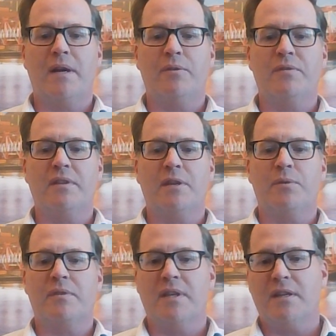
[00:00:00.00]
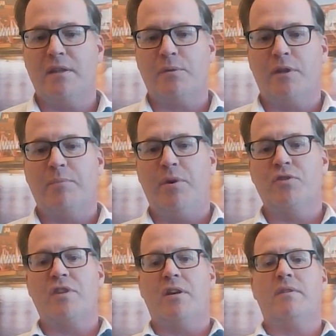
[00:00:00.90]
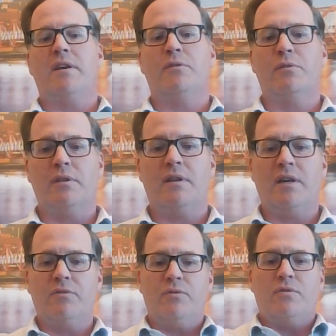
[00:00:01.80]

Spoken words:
I don't think they were thinking they were going to punch out that early, Andrew.